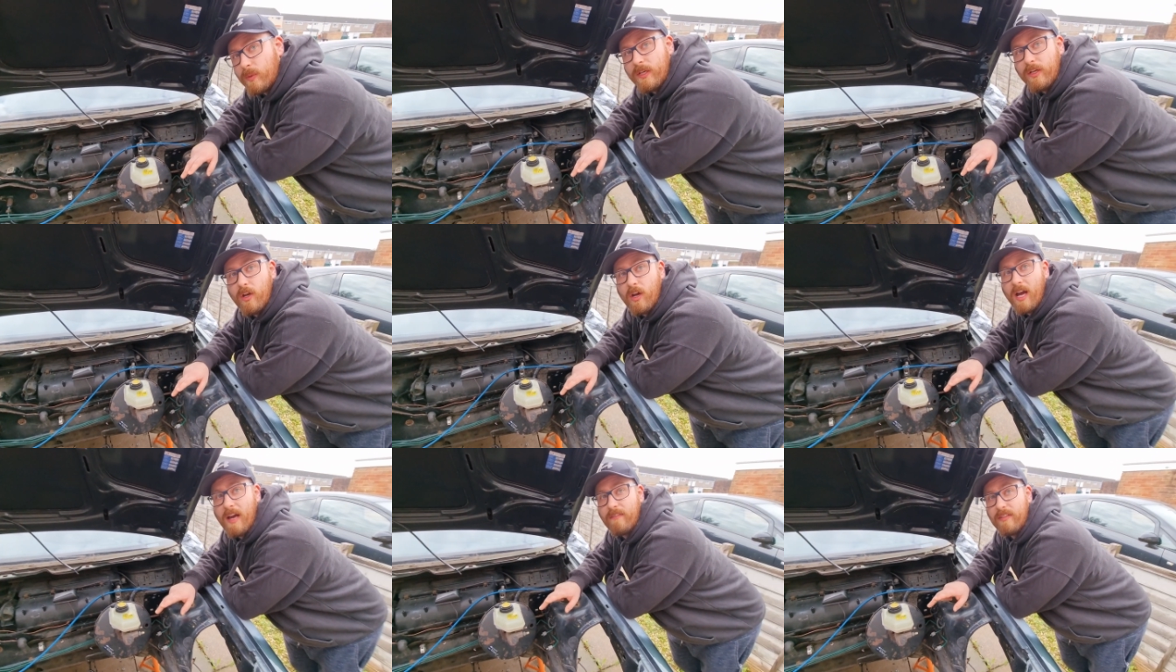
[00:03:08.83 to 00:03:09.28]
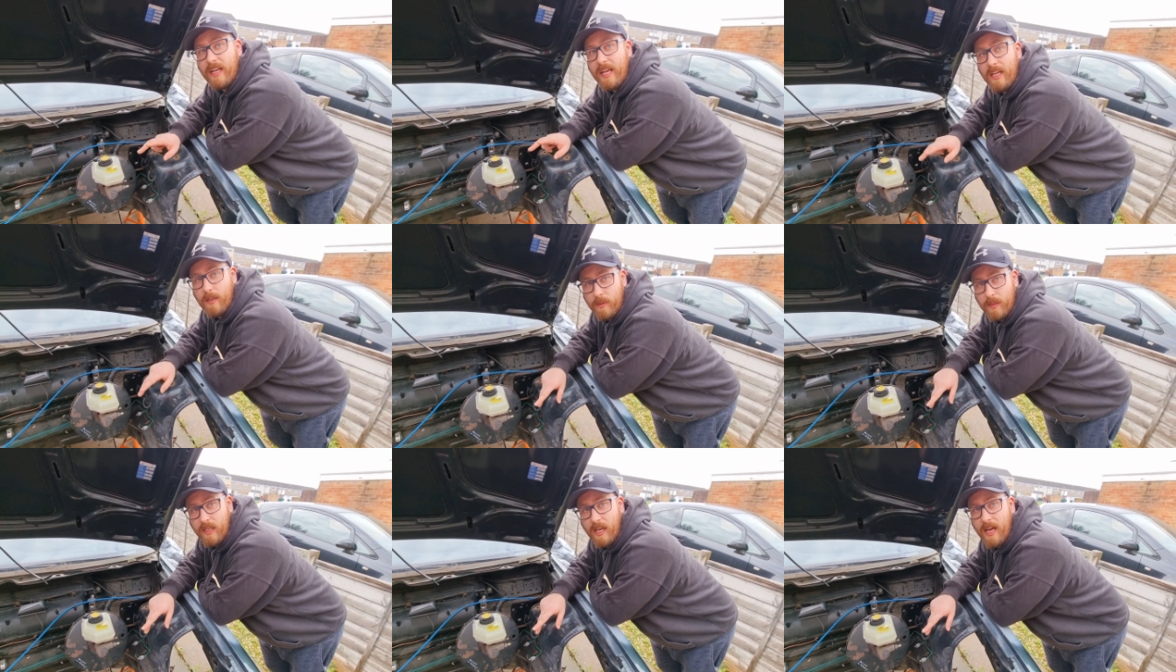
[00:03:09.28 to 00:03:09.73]
we're not having
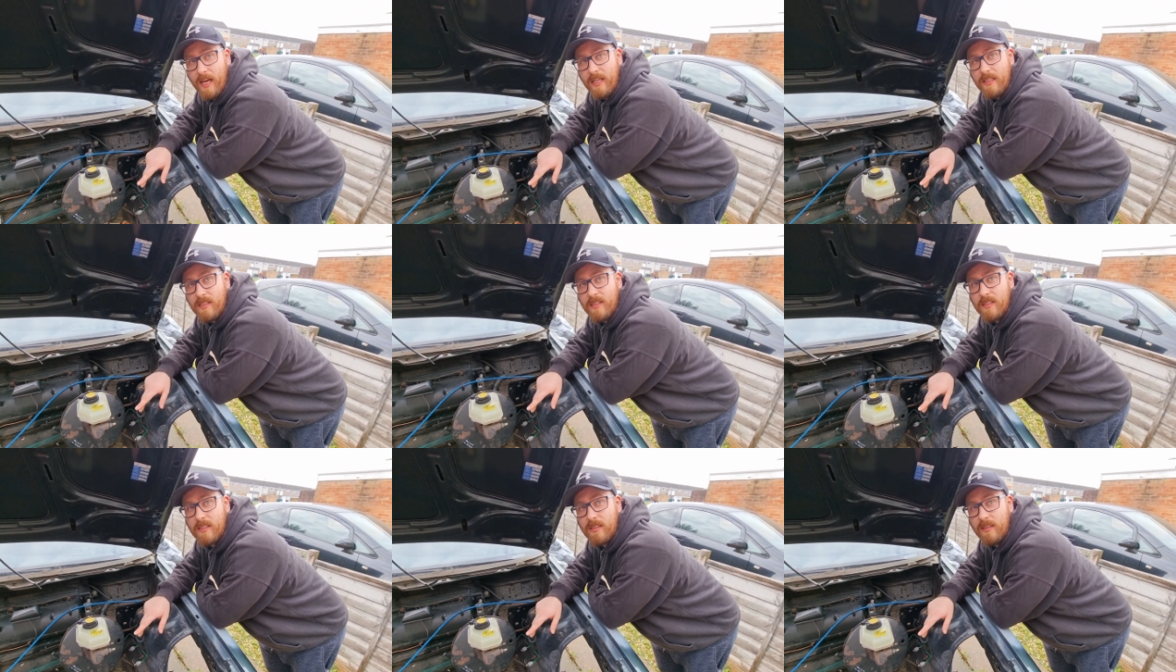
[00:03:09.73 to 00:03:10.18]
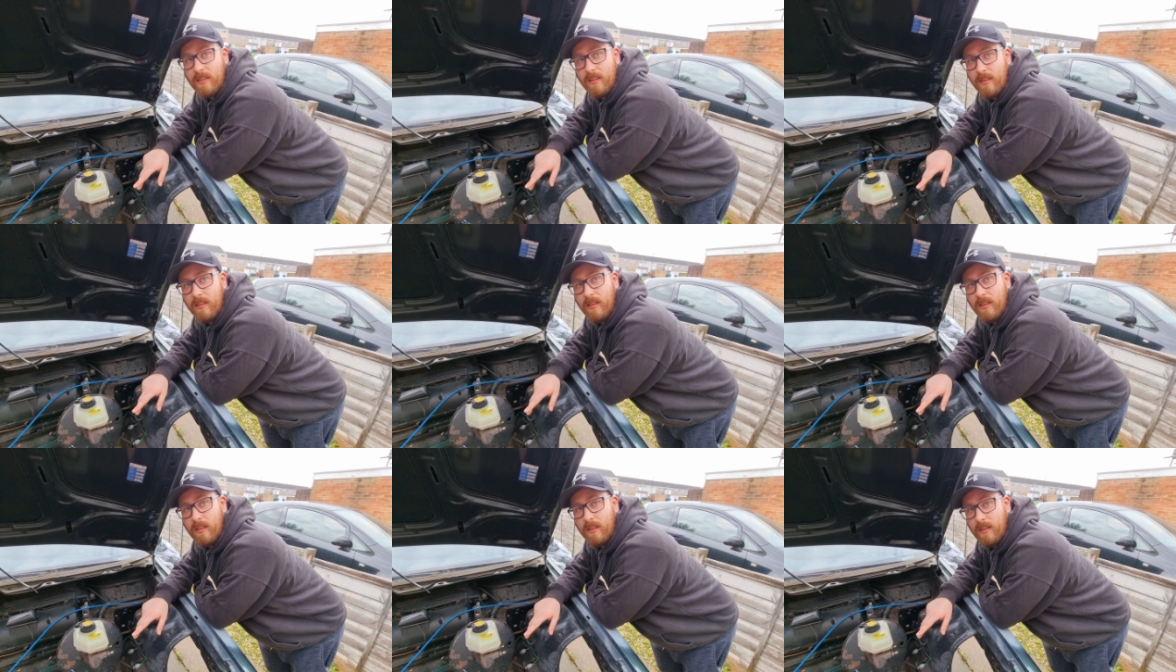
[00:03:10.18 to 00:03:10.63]
ABS,
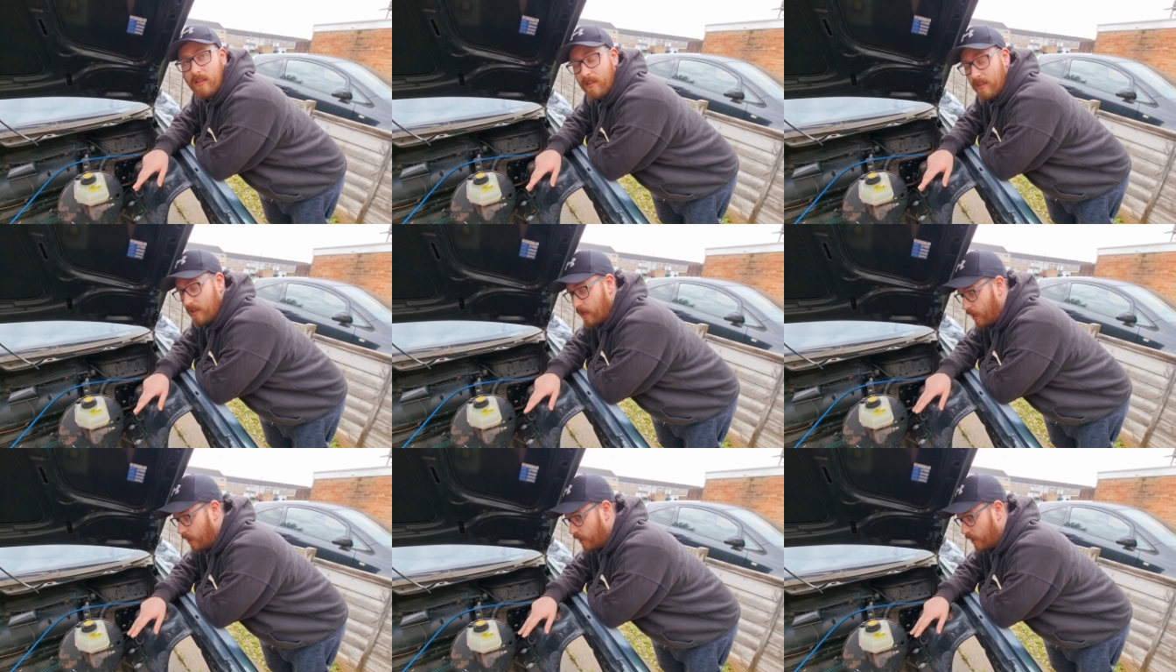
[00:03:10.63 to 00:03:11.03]
or